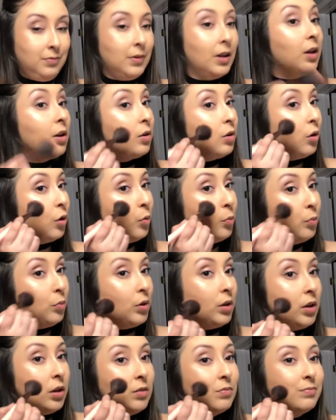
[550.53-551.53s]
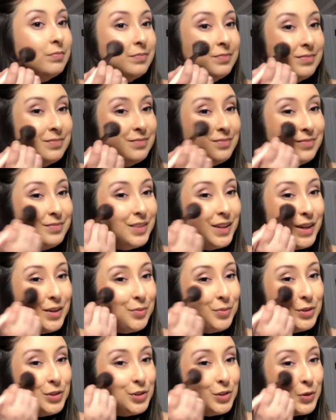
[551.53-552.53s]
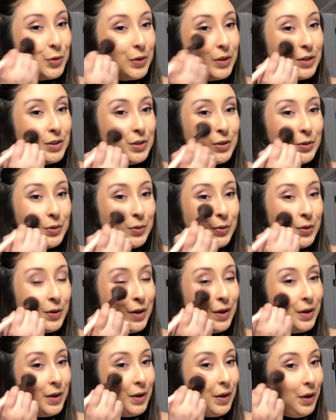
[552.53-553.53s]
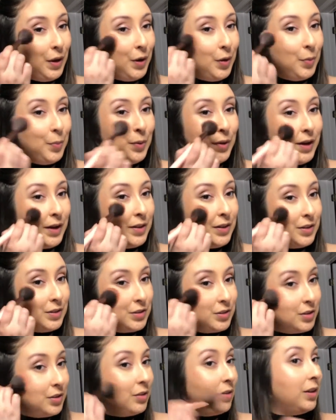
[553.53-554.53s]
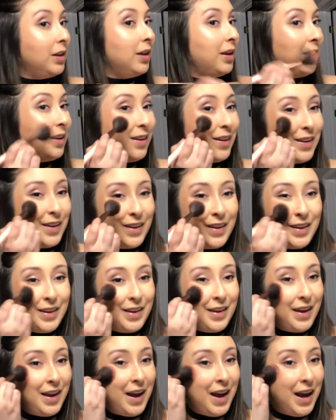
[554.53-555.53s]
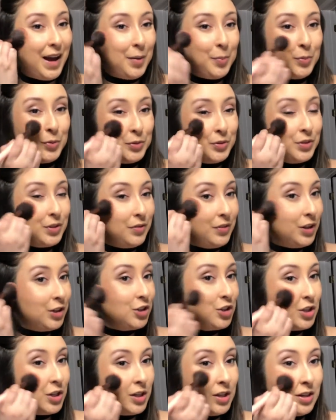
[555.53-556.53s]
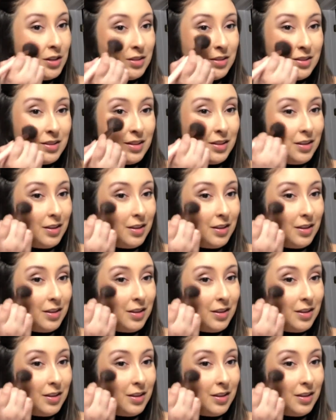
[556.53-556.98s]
I don't know, pretty. And we're just going to apply this to the apples of our cheeks